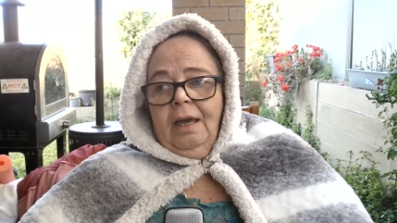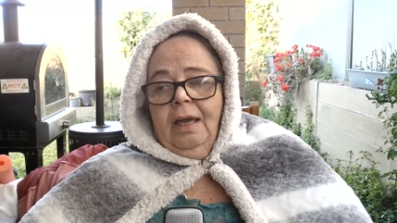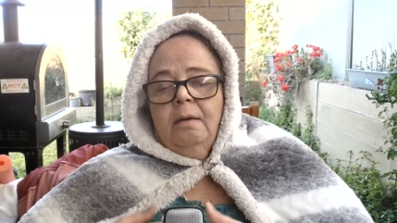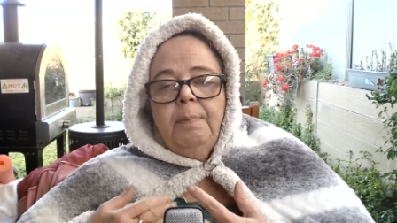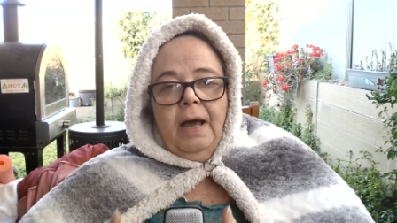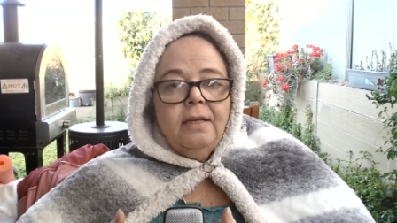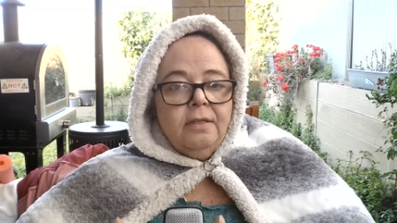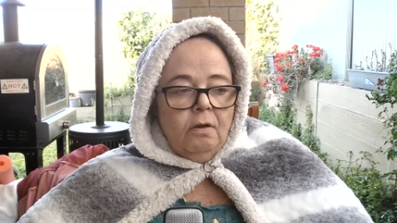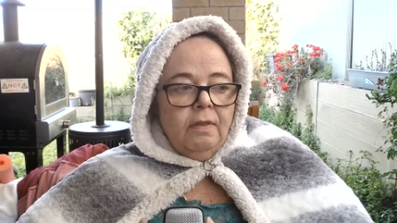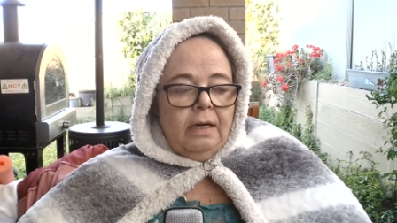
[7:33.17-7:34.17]
and
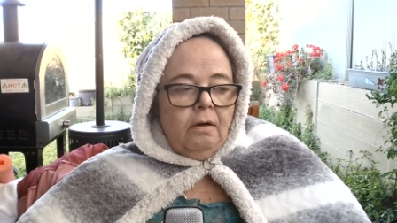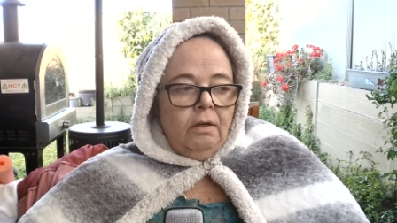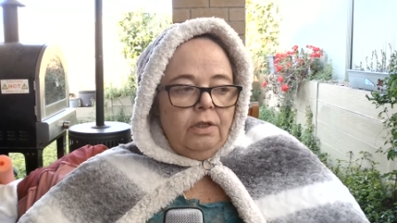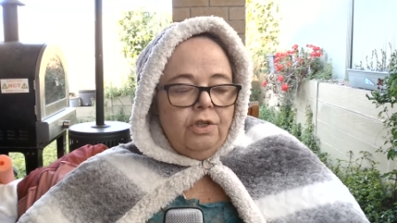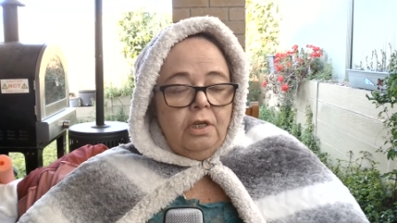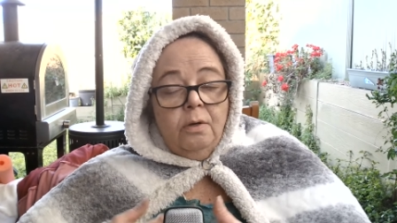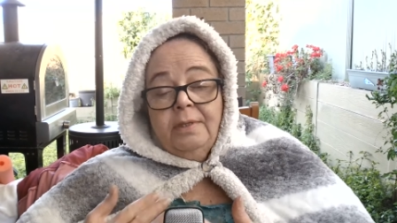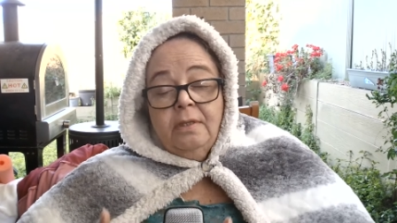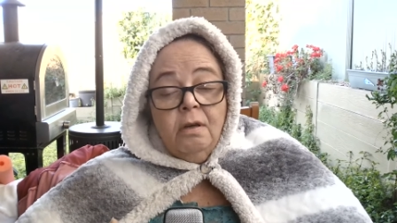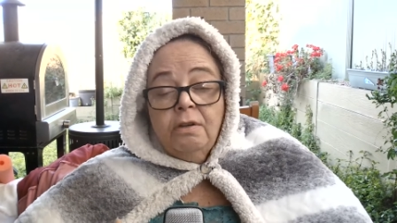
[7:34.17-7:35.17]
pass on that knowledge to you.
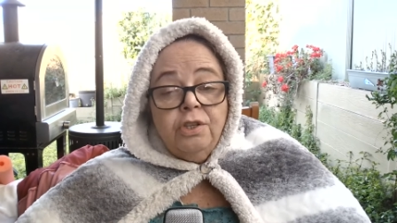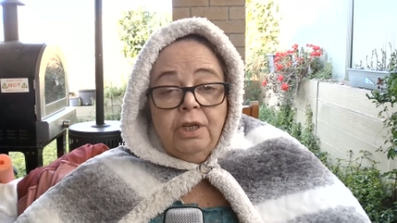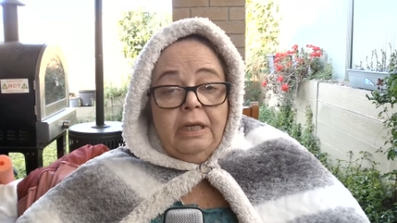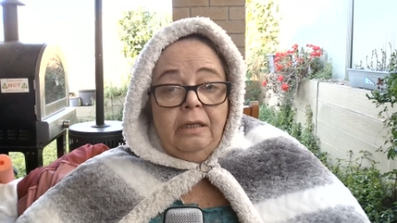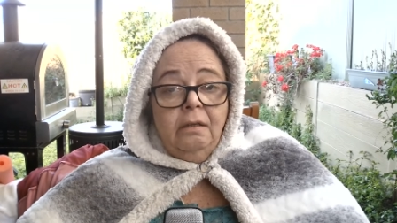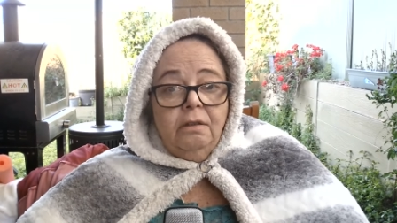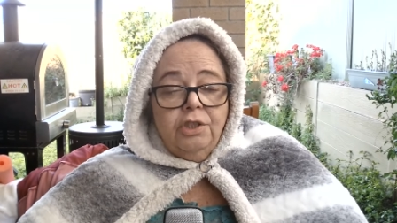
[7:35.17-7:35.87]
And so does she.